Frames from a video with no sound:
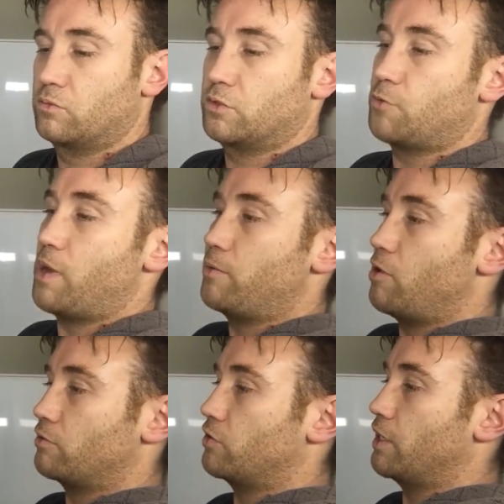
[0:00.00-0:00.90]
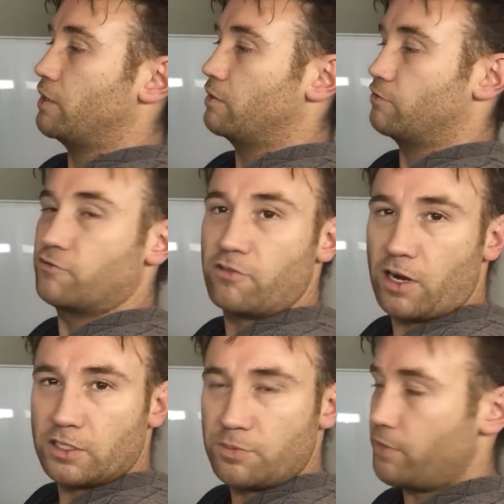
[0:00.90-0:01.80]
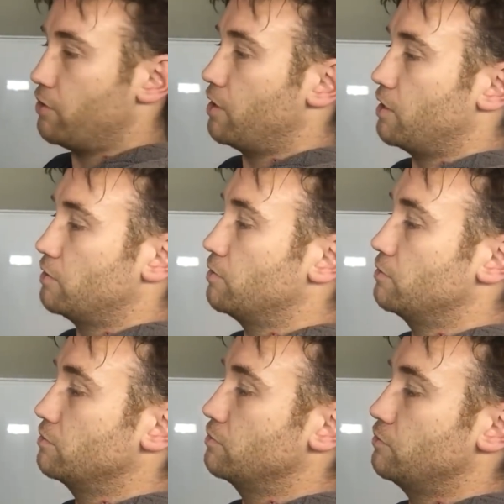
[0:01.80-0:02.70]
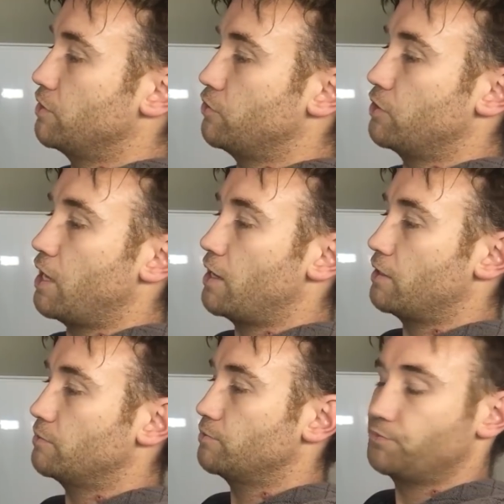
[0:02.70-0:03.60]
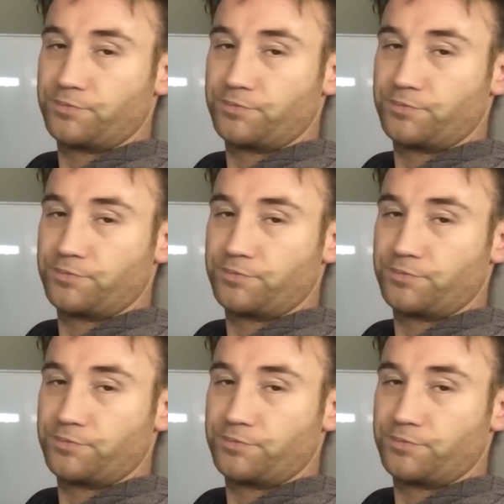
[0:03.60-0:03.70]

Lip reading: So baby wipes for cleaning. Front mirror with good lighting.